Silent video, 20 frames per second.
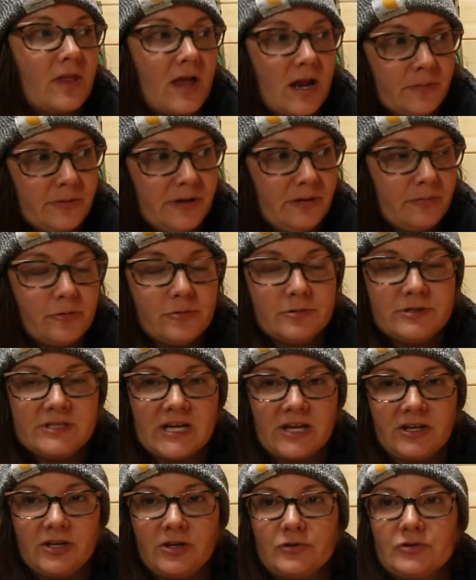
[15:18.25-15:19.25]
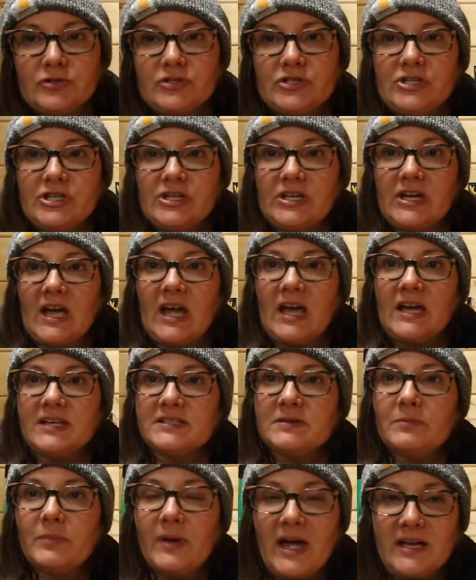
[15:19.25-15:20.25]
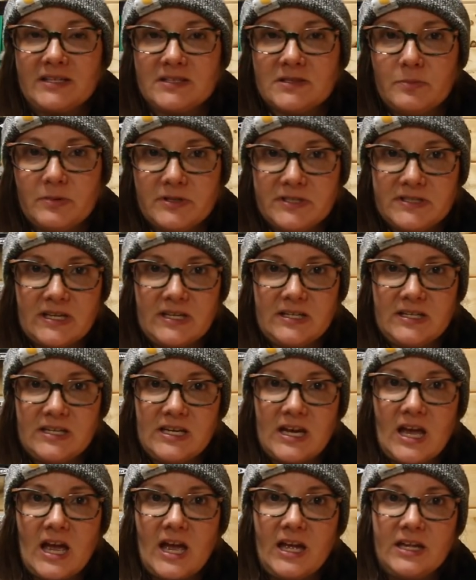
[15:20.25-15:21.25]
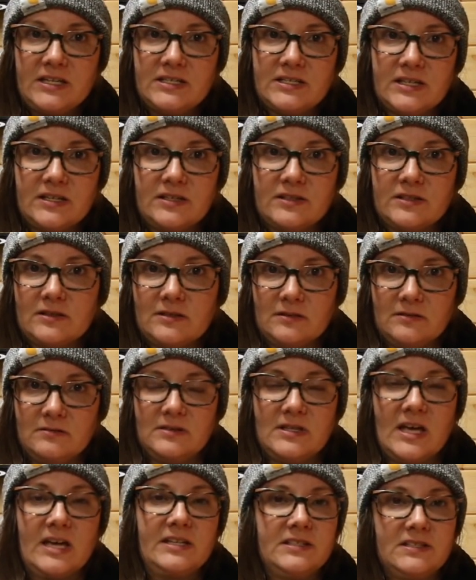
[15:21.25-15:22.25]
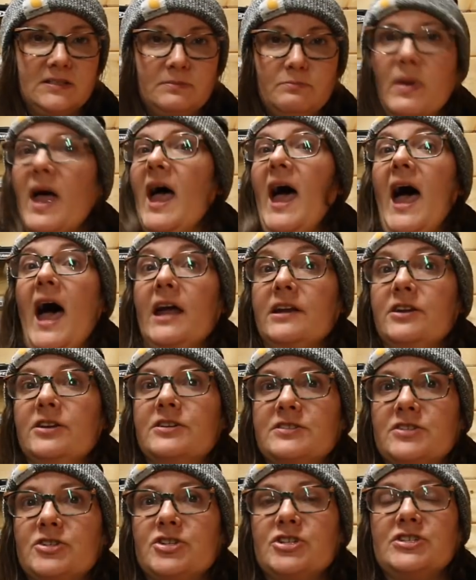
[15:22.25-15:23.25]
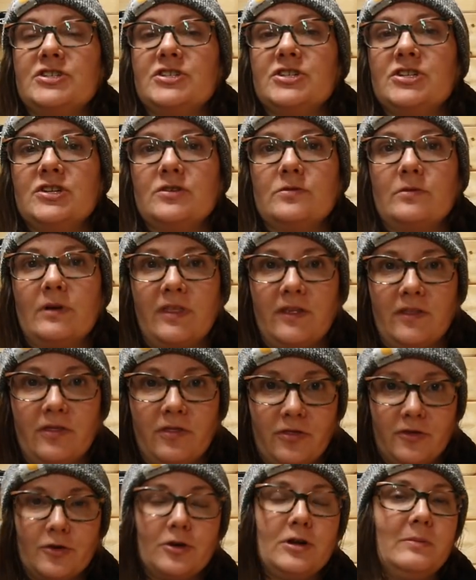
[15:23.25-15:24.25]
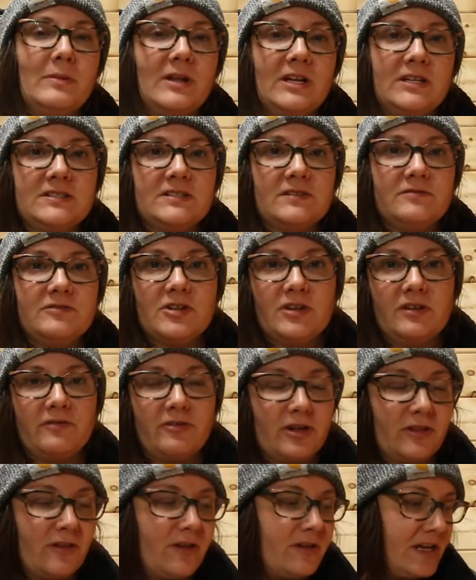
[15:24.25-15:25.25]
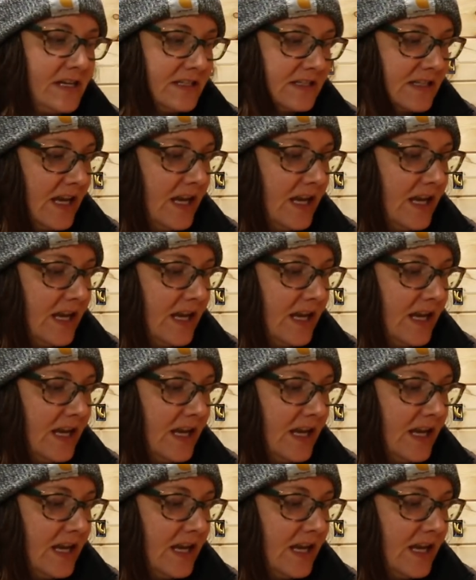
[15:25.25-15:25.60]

a lot of people would tell you, she hasn't passed the placenta yet, and that's bad because she should do it within 30 minutes of delivering the last